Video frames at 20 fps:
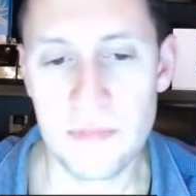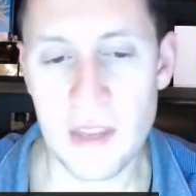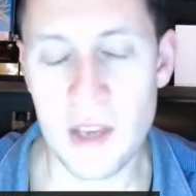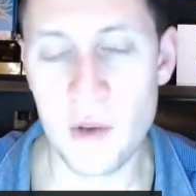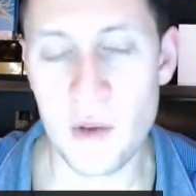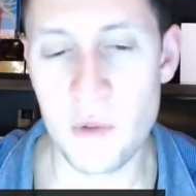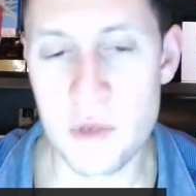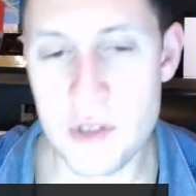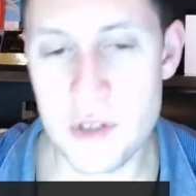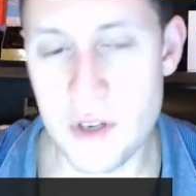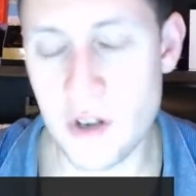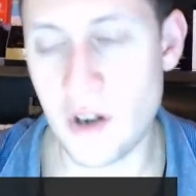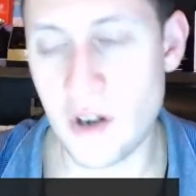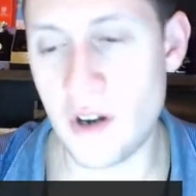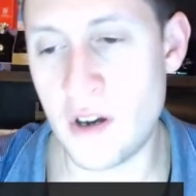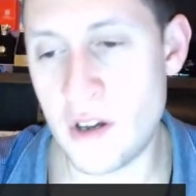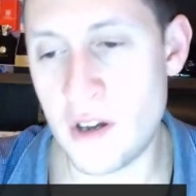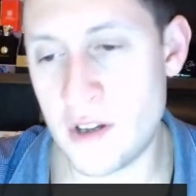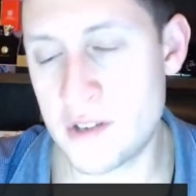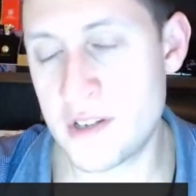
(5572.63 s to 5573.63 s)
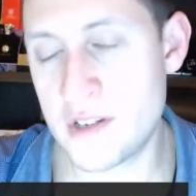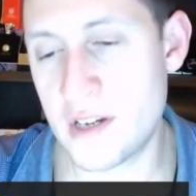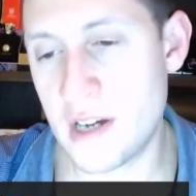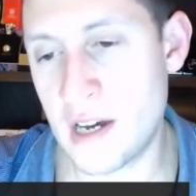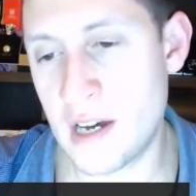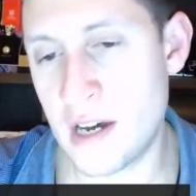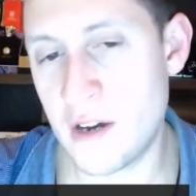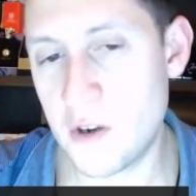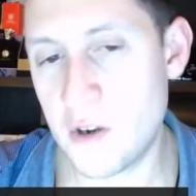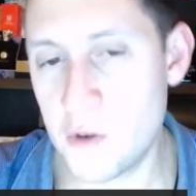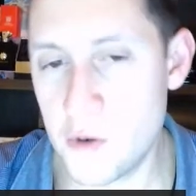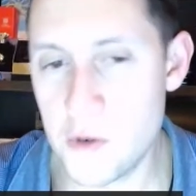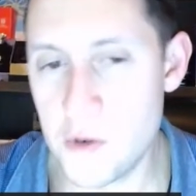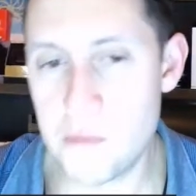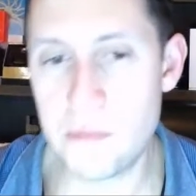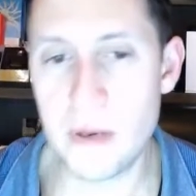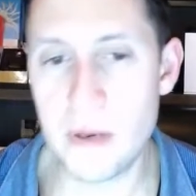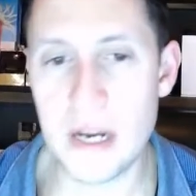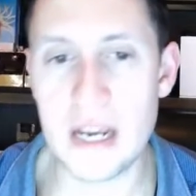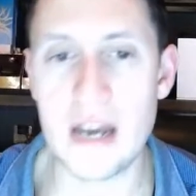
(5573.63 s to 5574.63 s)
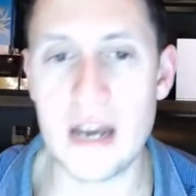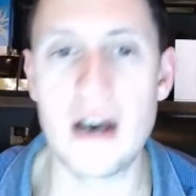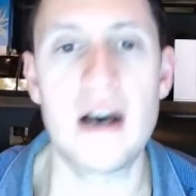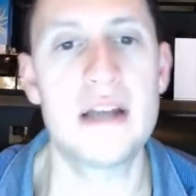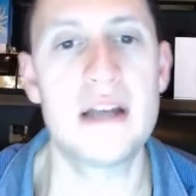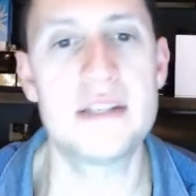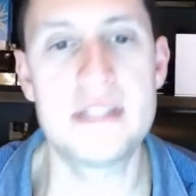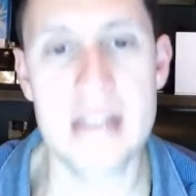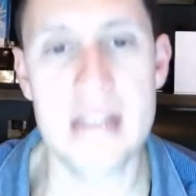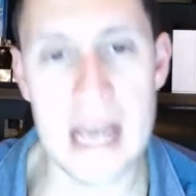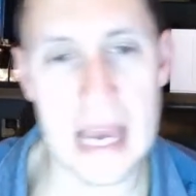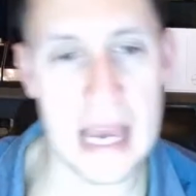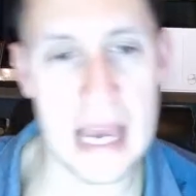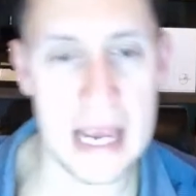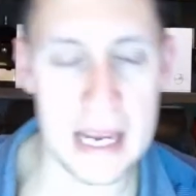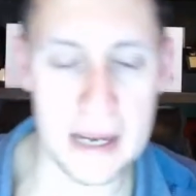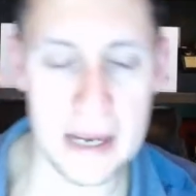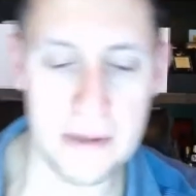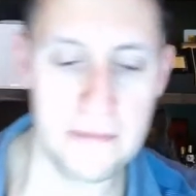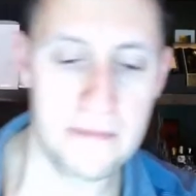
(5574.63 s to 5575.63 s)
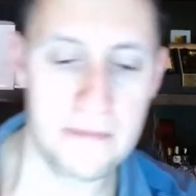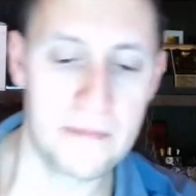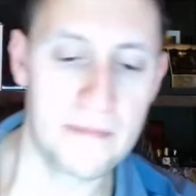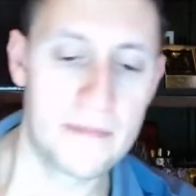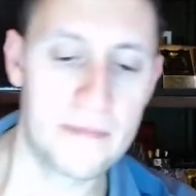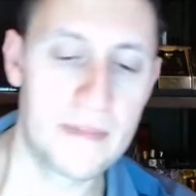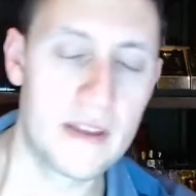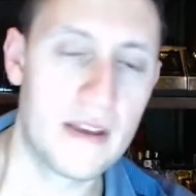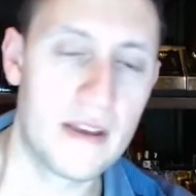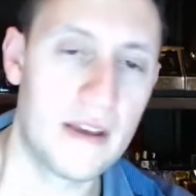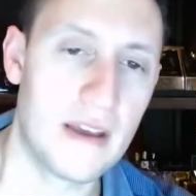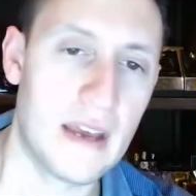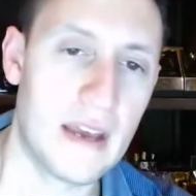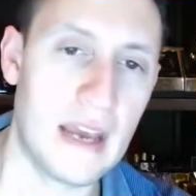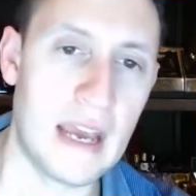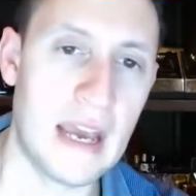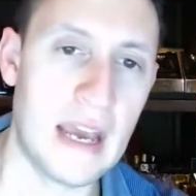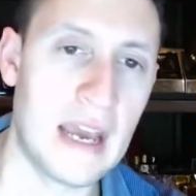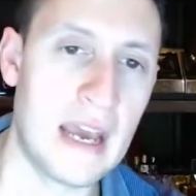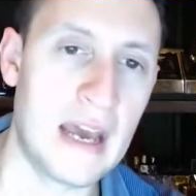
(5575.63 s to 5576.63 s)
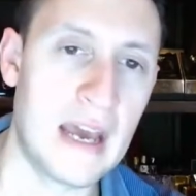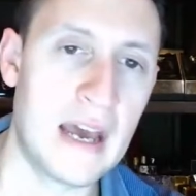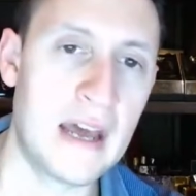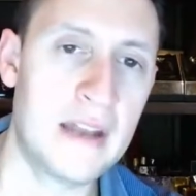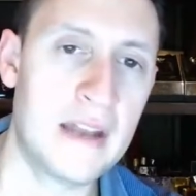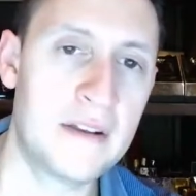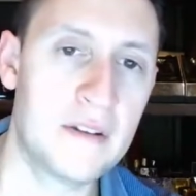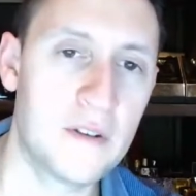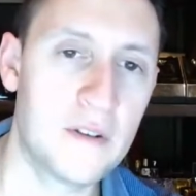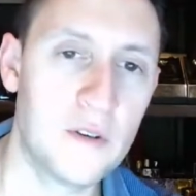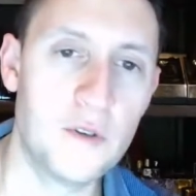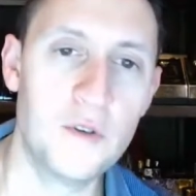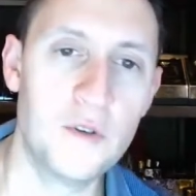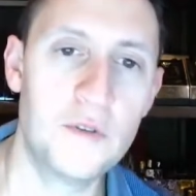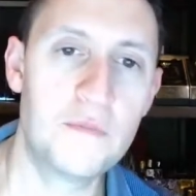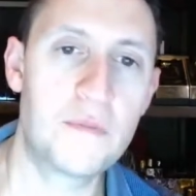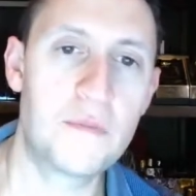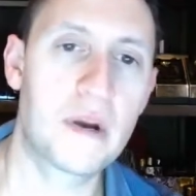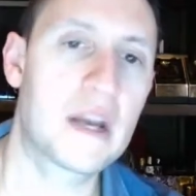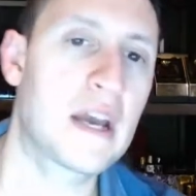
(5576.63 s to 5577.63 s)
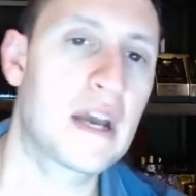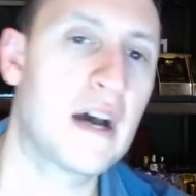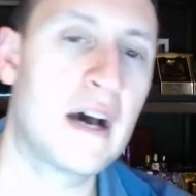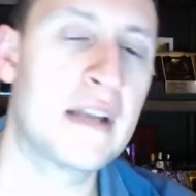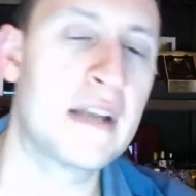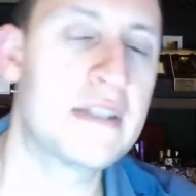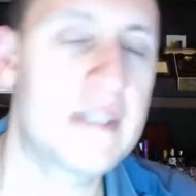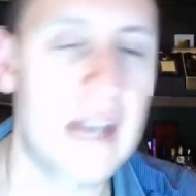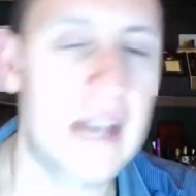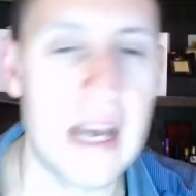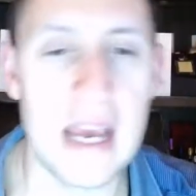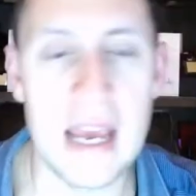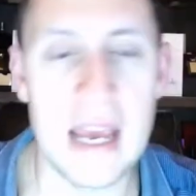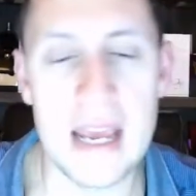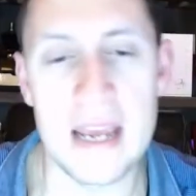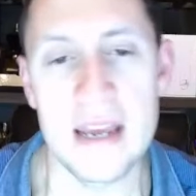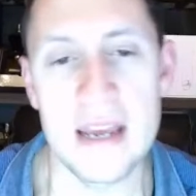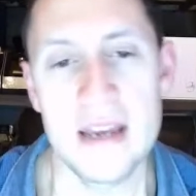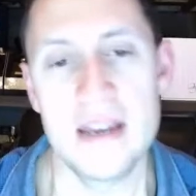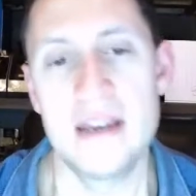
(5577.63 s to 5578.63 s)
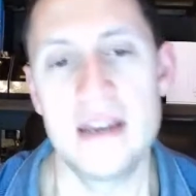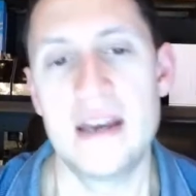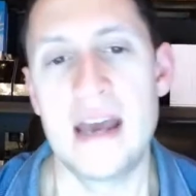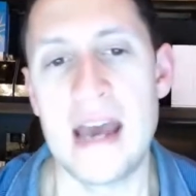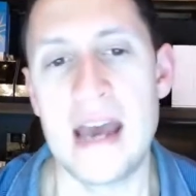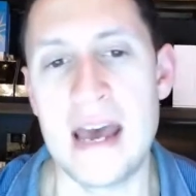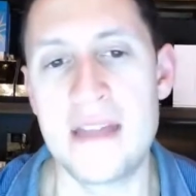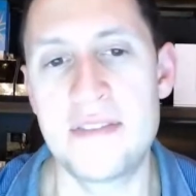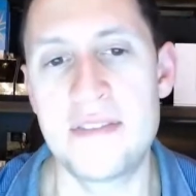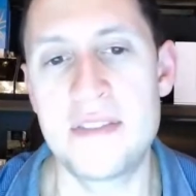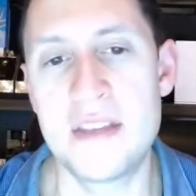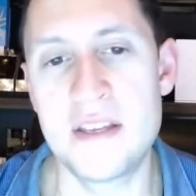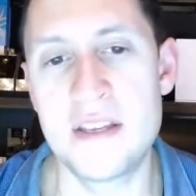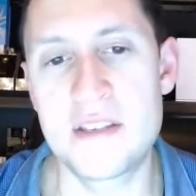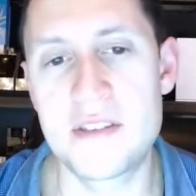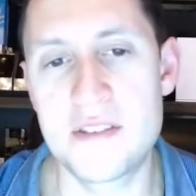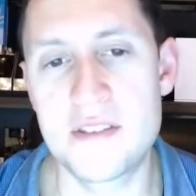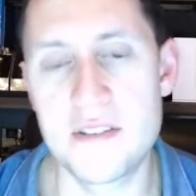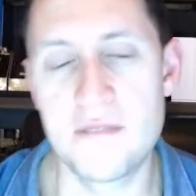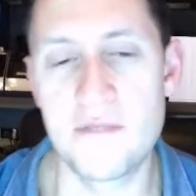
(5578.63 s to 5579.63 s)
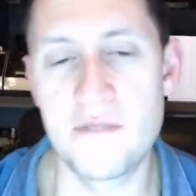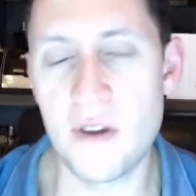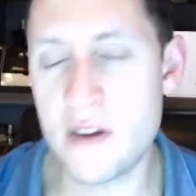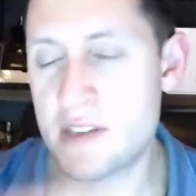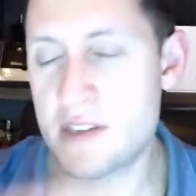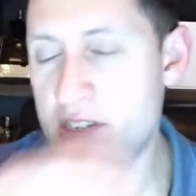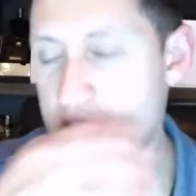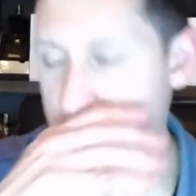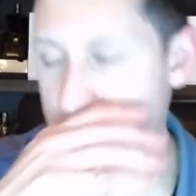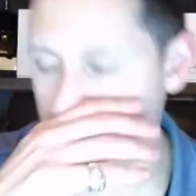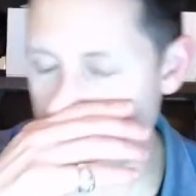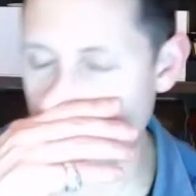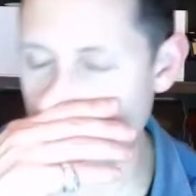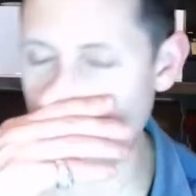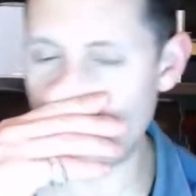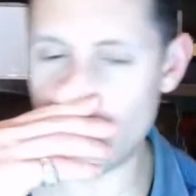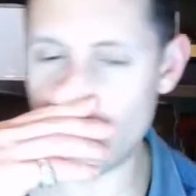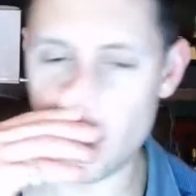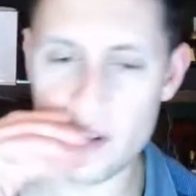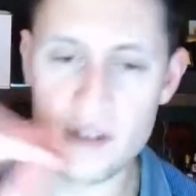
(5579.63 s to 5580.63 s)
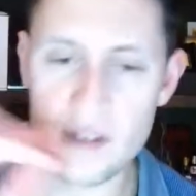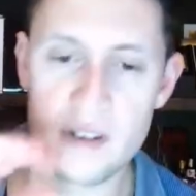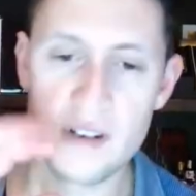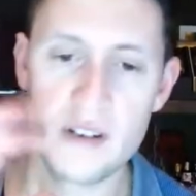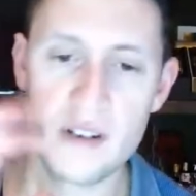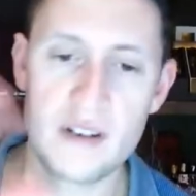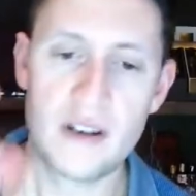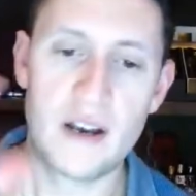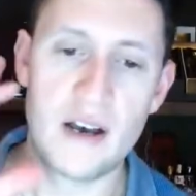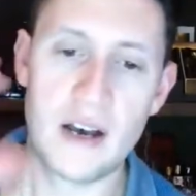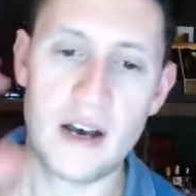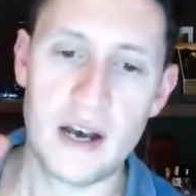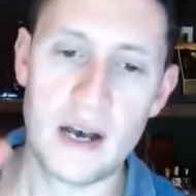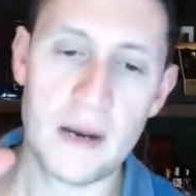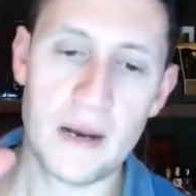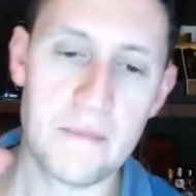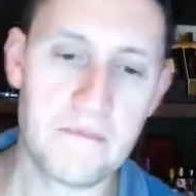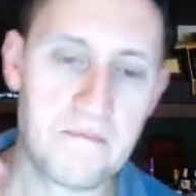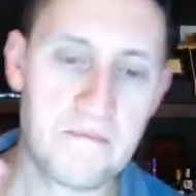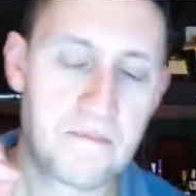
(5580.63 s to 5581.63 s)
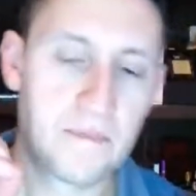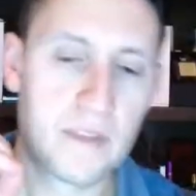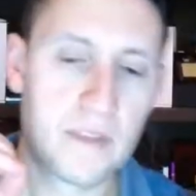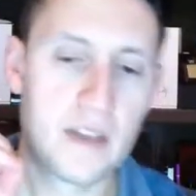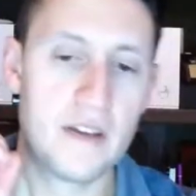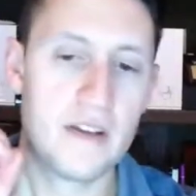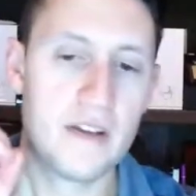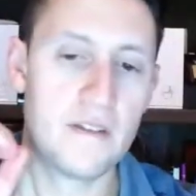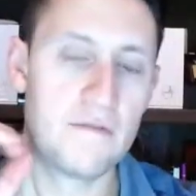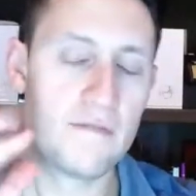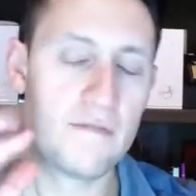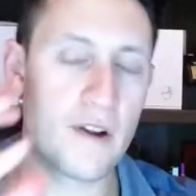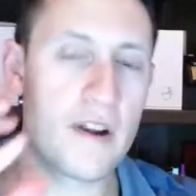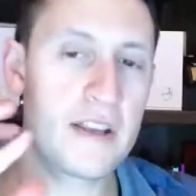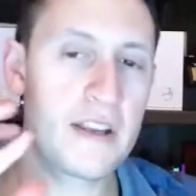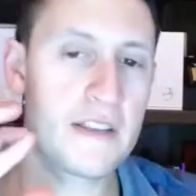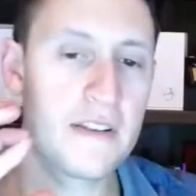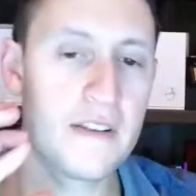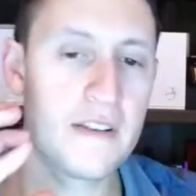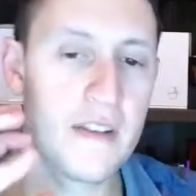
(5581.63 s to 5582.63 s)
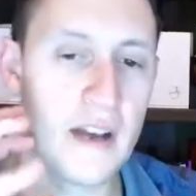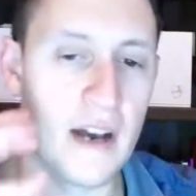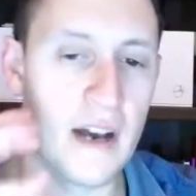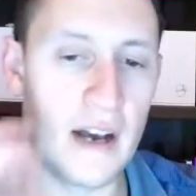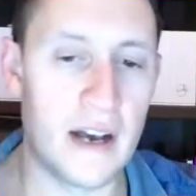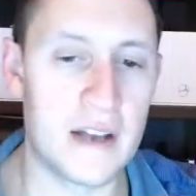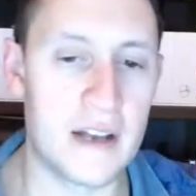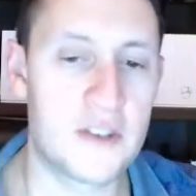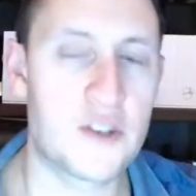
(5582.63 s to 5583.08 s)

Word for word: It was called uh, Oud Picante, and Oud Picante had this very similar, um, very uh,